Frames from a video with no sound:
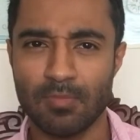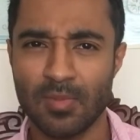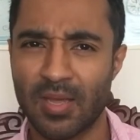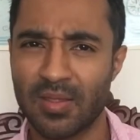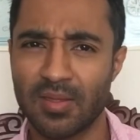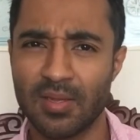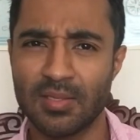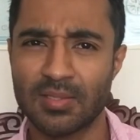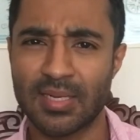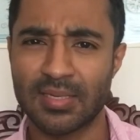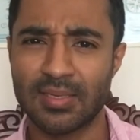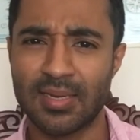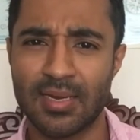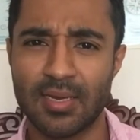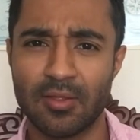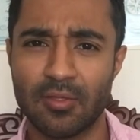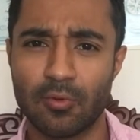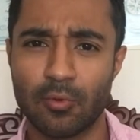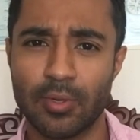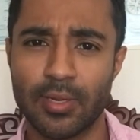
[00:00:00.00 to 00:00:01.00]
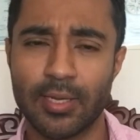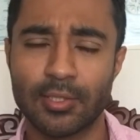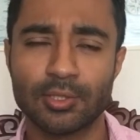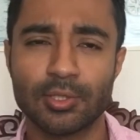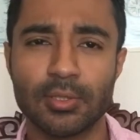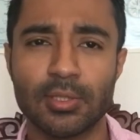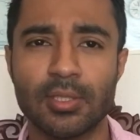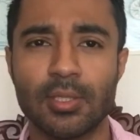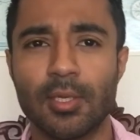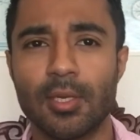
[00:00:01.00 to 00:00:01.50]
think he's like 93
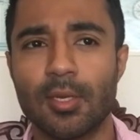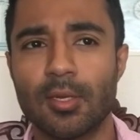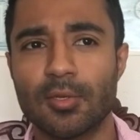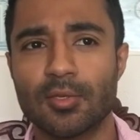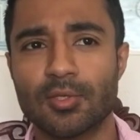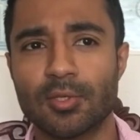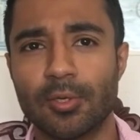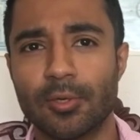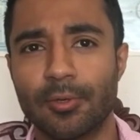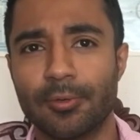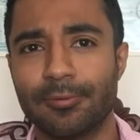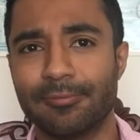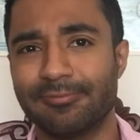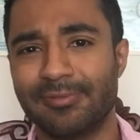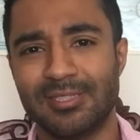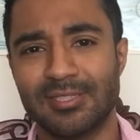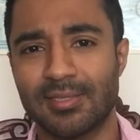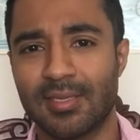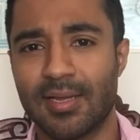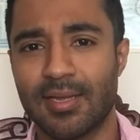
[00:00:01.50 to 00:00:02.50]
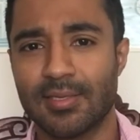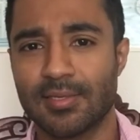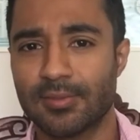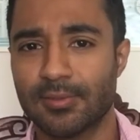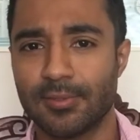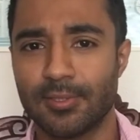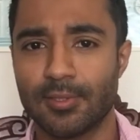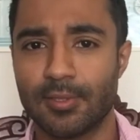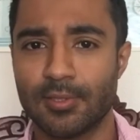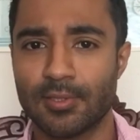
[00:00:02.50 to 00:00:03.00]
actually. So he still has,
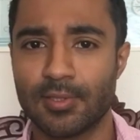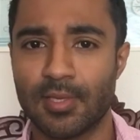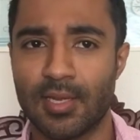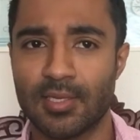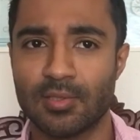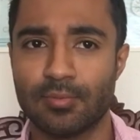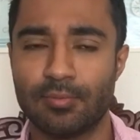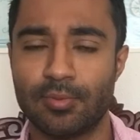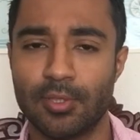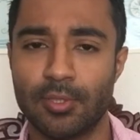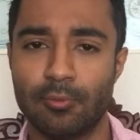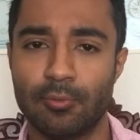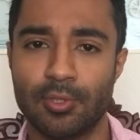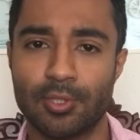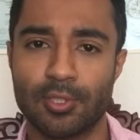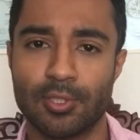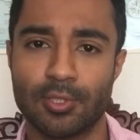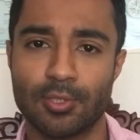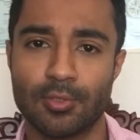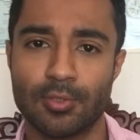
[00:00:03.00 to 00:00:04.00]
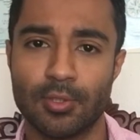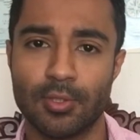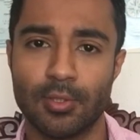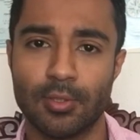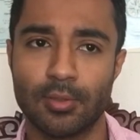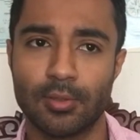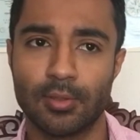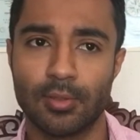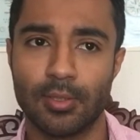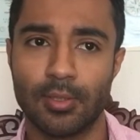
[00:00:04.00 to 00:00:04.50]
he still has a pretty rich history.
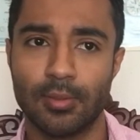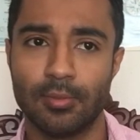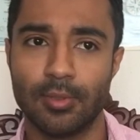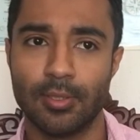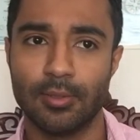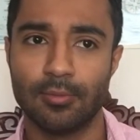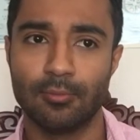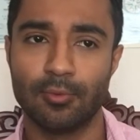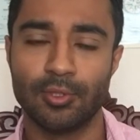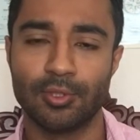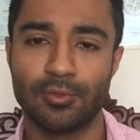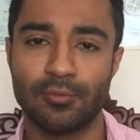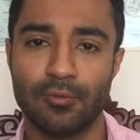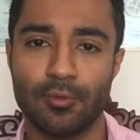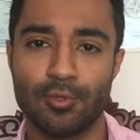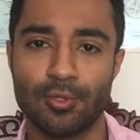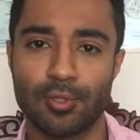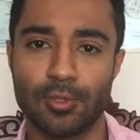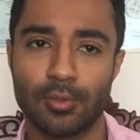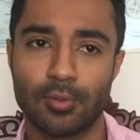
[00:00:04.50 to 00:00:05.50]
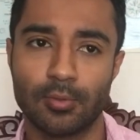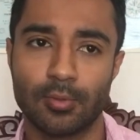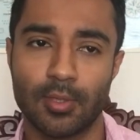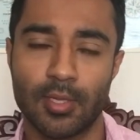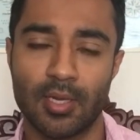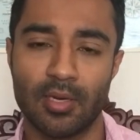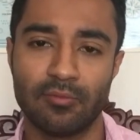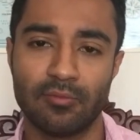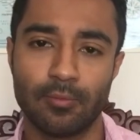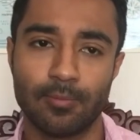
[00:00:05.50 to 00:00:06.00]
Rich future
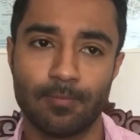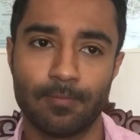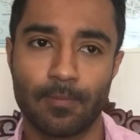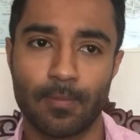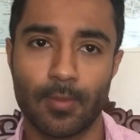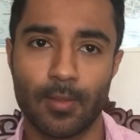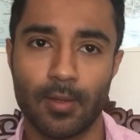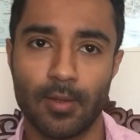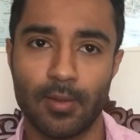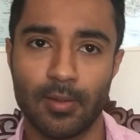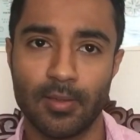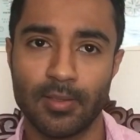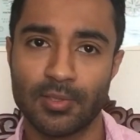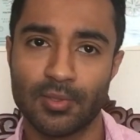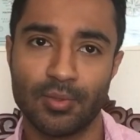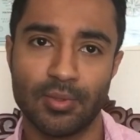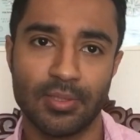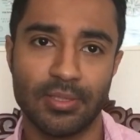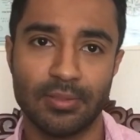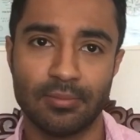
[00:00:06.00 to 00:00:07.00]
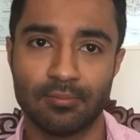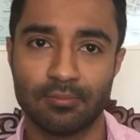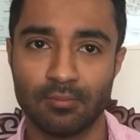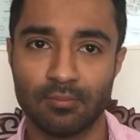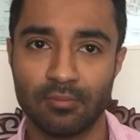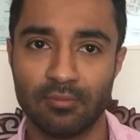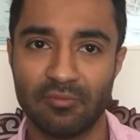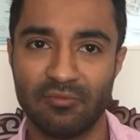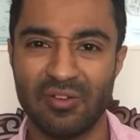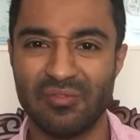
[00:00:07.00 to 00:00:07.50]
ahead of him. It's only
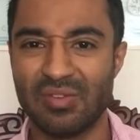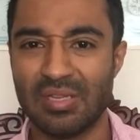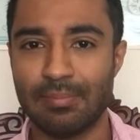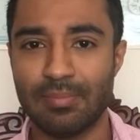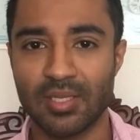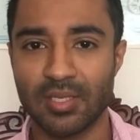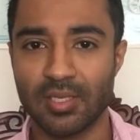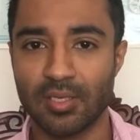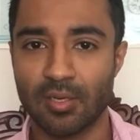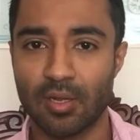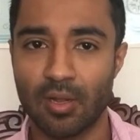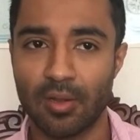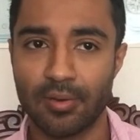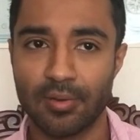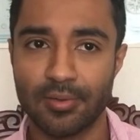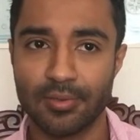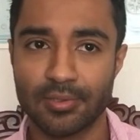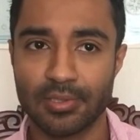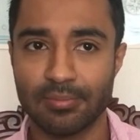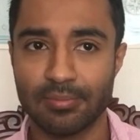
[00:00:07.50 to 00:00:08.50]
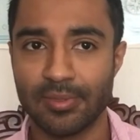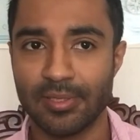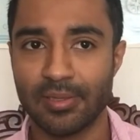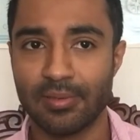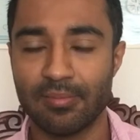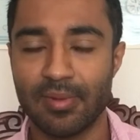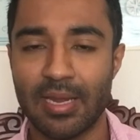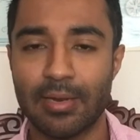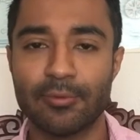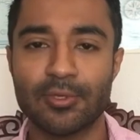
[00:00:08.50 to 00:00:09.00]
$50 billion. The
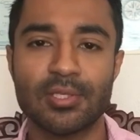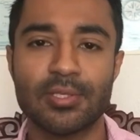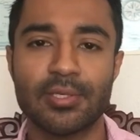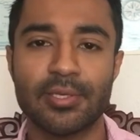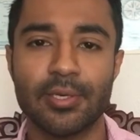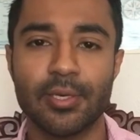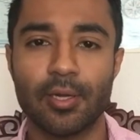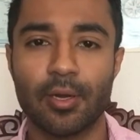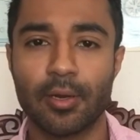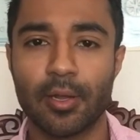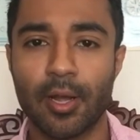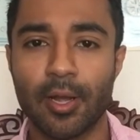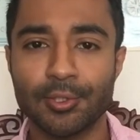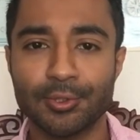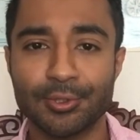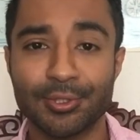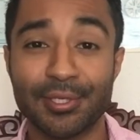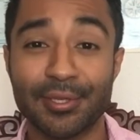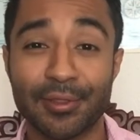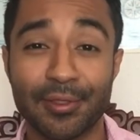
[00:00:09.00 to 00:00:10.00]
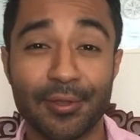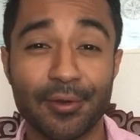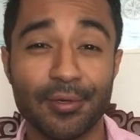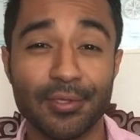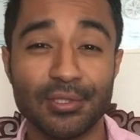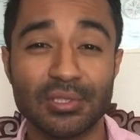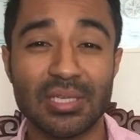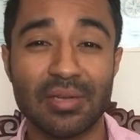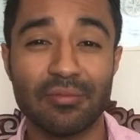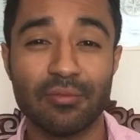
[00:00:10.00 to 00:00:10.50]
man was sitting on
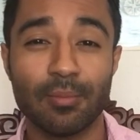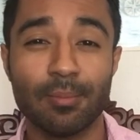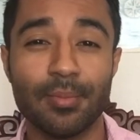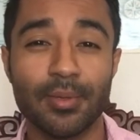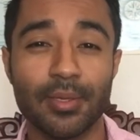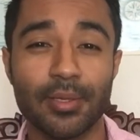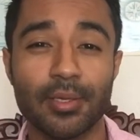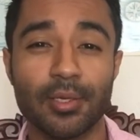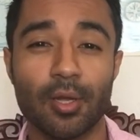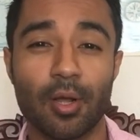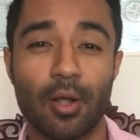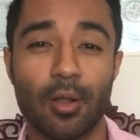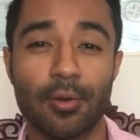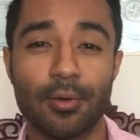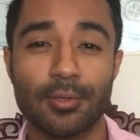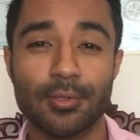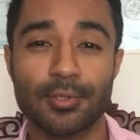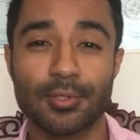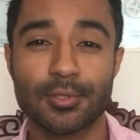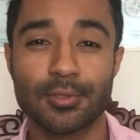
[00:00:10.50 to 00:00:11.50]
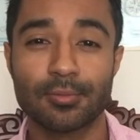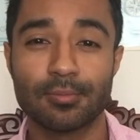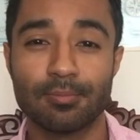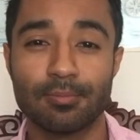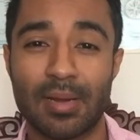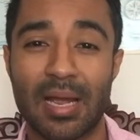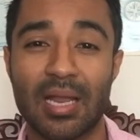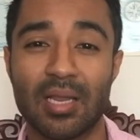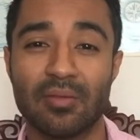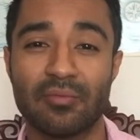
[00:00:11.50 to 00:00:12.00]
$137 billion
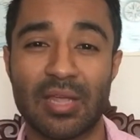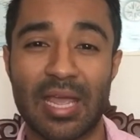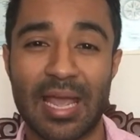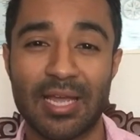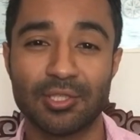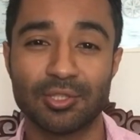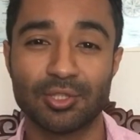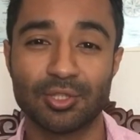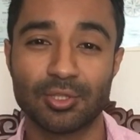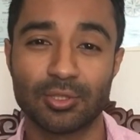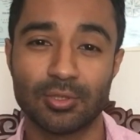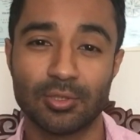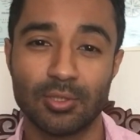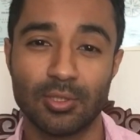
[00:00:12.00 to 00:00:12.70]
pile of cash